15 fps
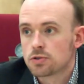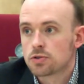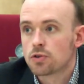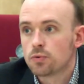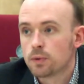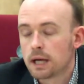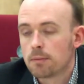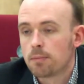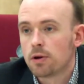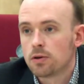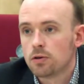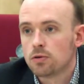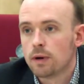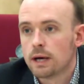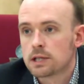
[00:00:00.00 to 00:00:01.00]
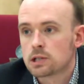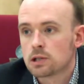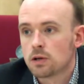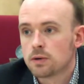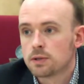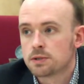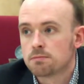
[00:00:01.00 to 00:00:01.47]
So knowing about US
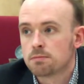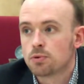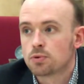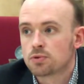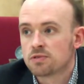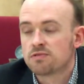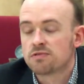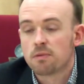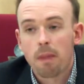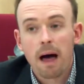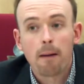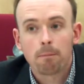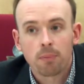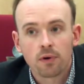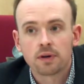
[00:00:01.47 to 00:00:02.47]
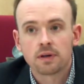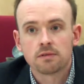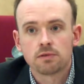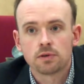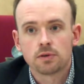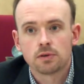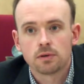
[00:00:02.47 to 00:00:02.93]
law is important from that point
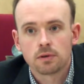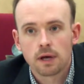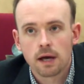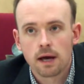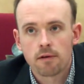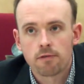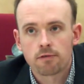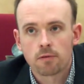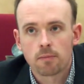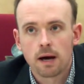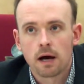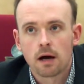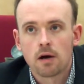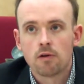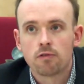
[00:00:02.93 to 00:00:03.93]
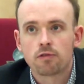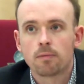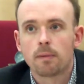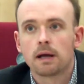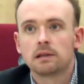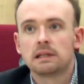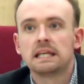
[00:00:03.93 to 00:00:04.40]
of view, uh, from a
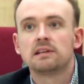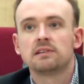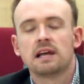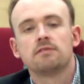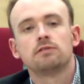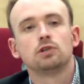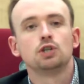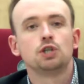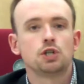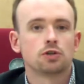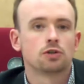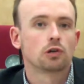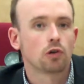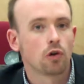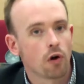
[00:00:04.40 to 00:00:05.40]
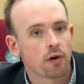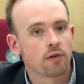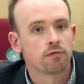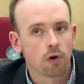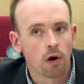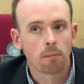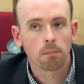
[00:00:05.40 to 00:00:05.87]
from a legal evolution or law
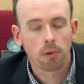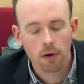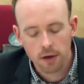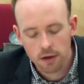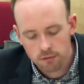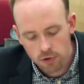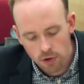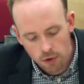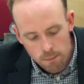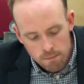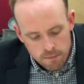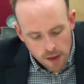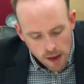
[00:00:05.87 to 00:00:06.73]
reform point of view.